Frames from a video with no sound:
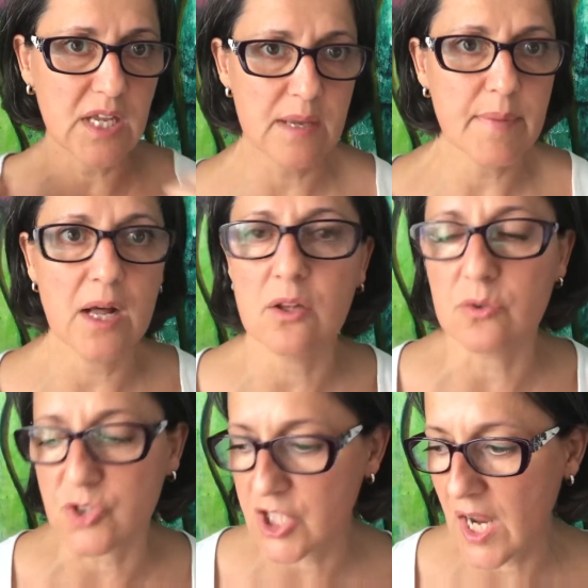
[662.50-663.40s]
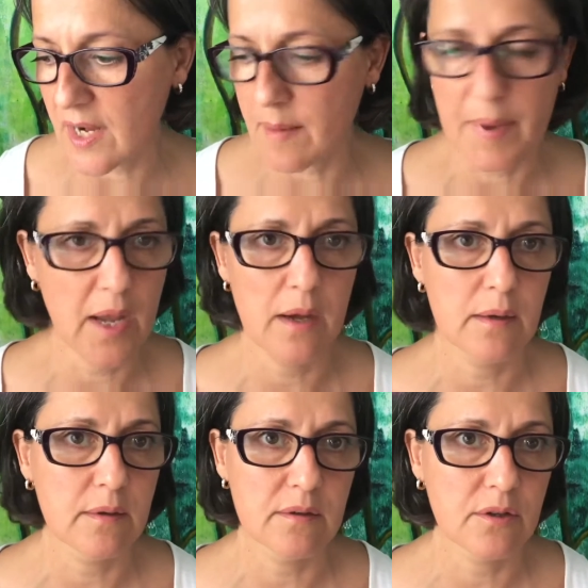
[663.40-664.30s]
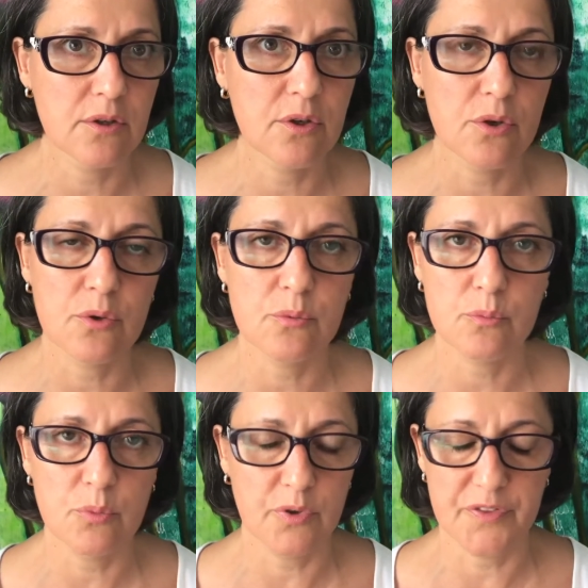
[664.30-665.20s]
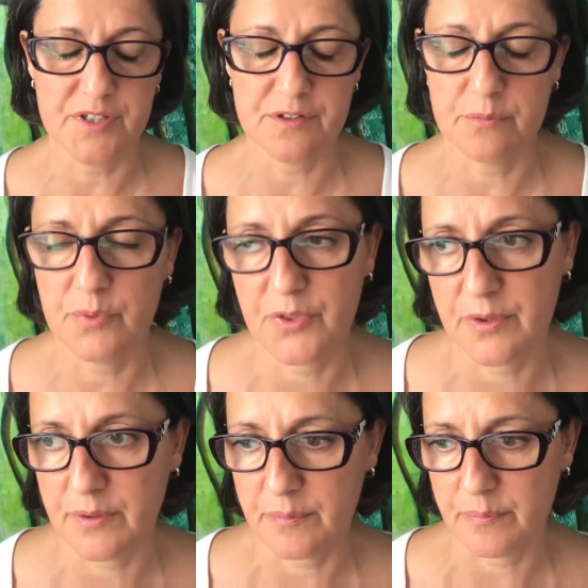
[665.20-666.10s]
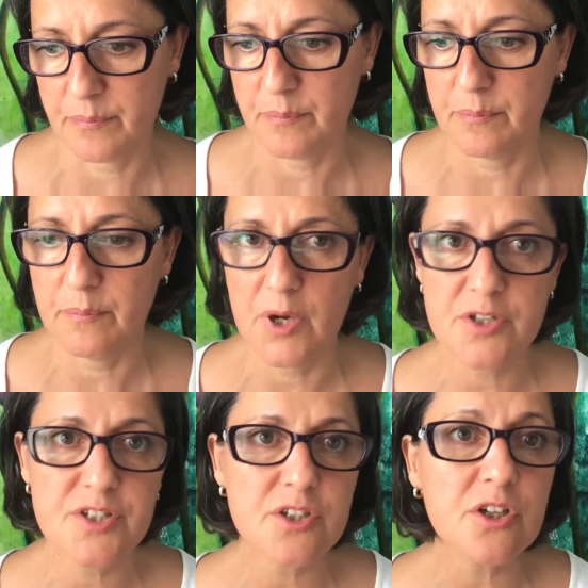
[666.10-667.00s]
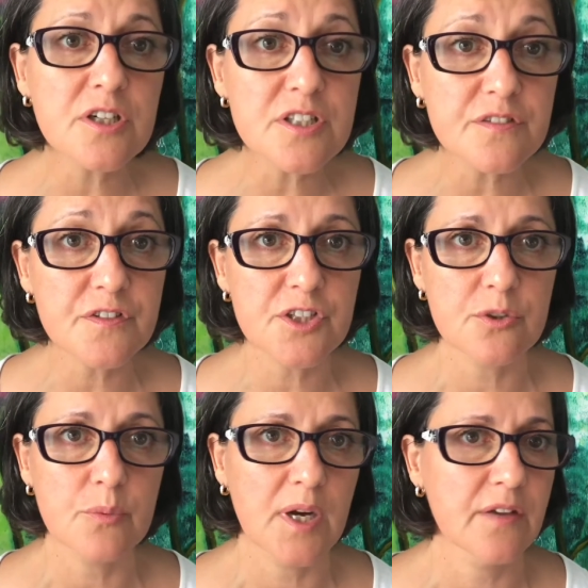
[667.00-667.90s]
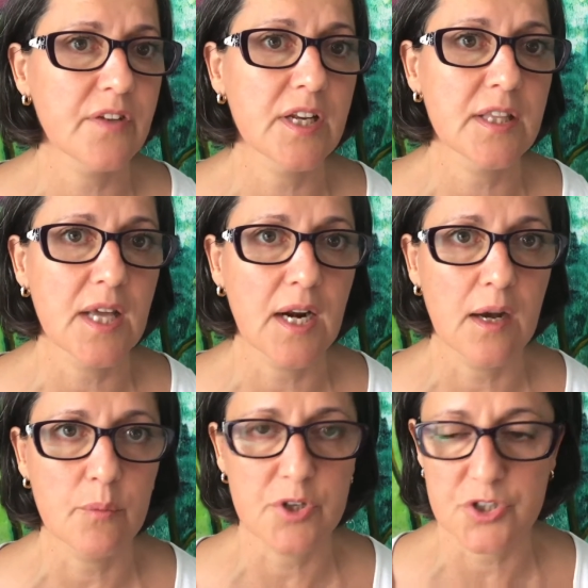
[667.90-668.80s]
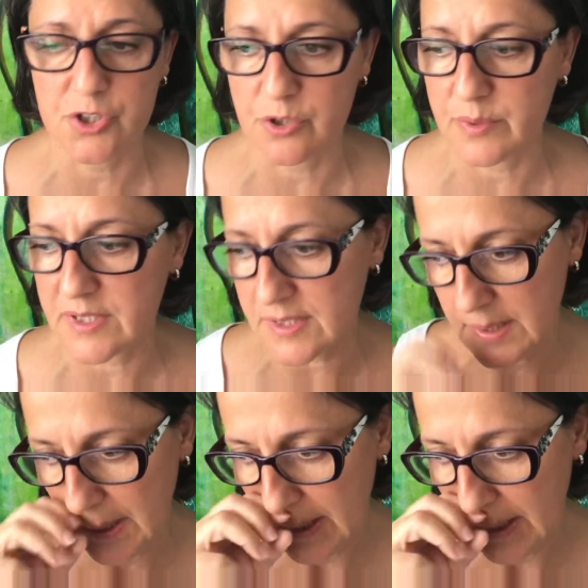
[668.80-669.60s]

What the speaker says: email or chat about, what the most cost efficient way of getting that artwork to you is.